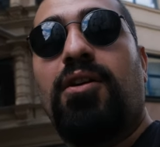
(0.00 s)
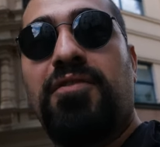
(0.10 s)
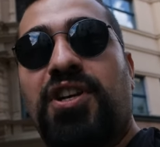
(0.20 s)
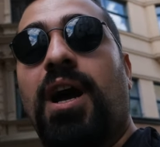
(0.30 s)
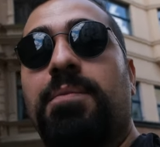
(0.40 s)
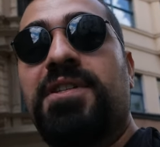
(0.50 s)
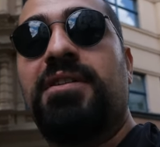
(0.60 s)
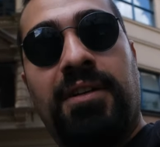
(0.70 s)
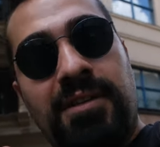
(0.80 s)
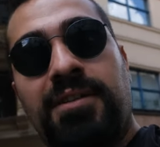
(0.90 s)
of shops.
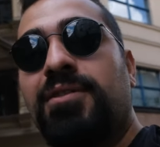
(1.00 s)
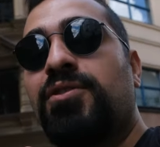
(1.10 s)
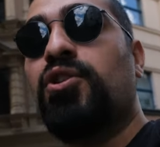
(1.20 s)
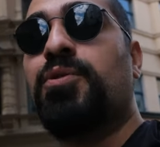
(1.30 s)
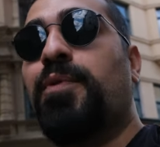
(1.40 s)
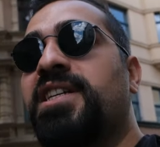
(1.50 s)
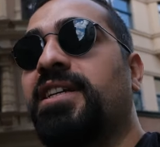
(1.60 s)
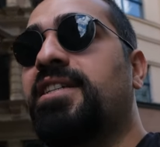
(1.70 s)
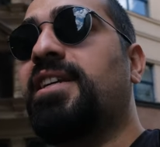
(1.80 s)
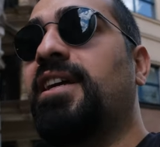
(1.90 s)
So
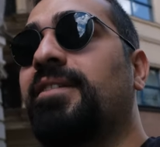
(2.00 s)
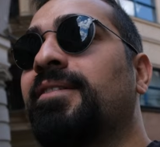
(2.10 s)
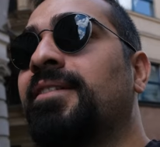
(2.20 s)
surprising, isn't it?